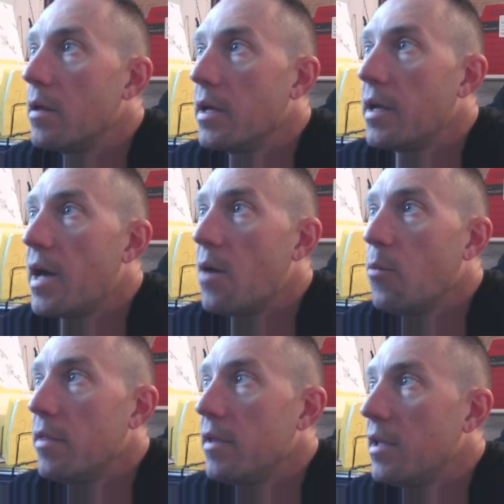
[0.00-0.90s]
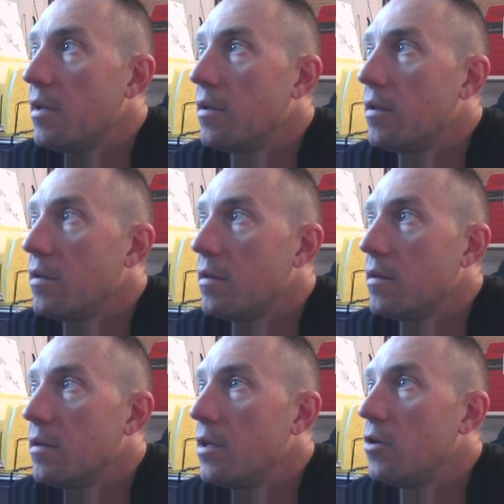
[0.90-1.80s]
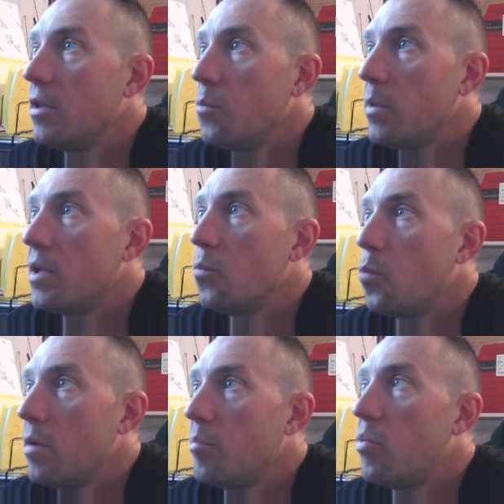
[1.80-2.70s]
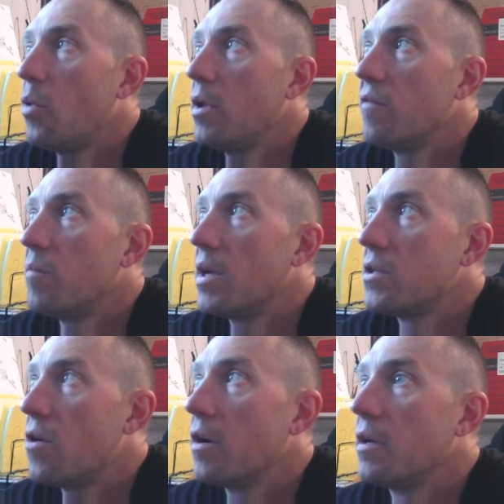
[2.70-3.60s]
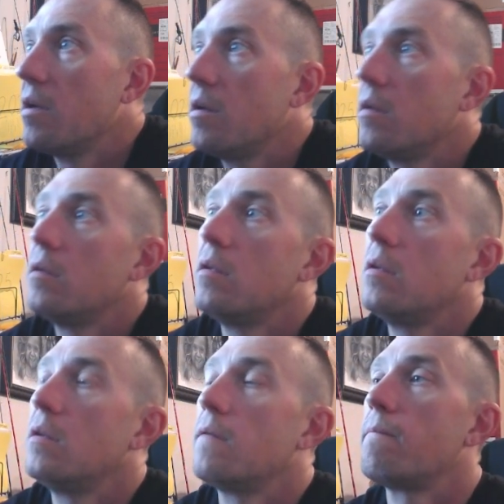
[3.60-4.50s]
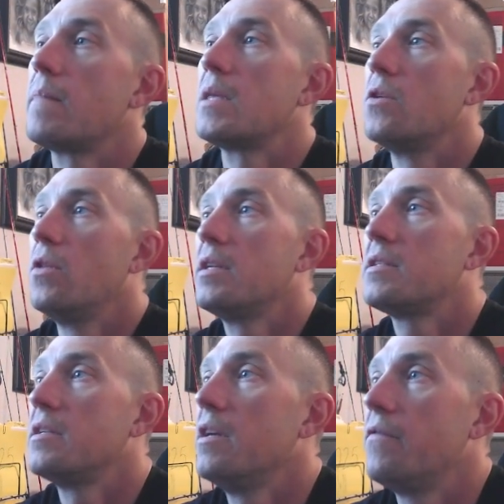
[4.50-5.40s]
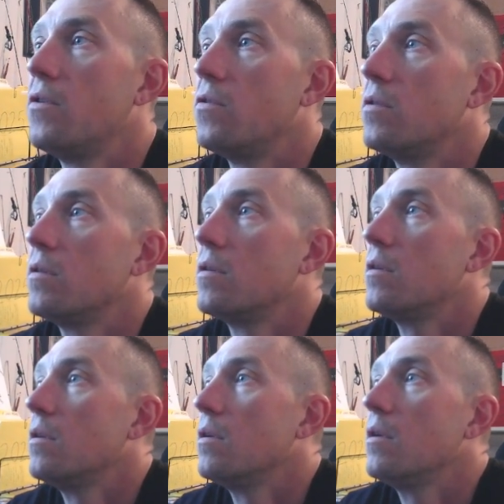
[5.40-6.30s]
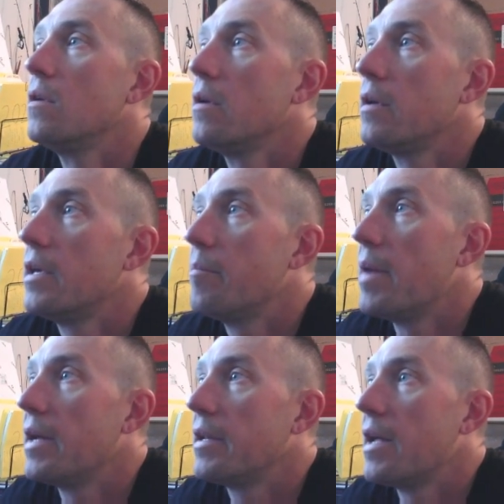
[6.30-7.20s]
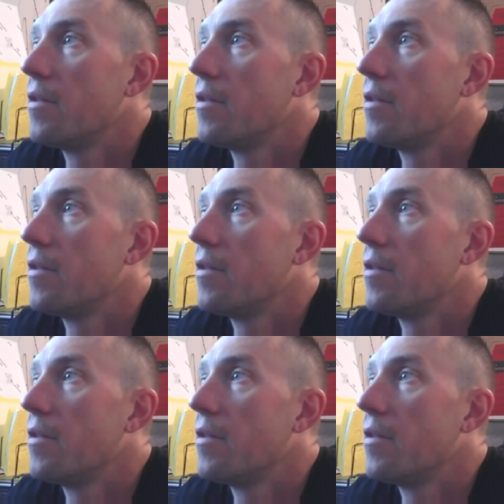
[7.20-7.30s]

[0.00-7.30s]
It got literally within 1 point of my target. So let's see if it'll get back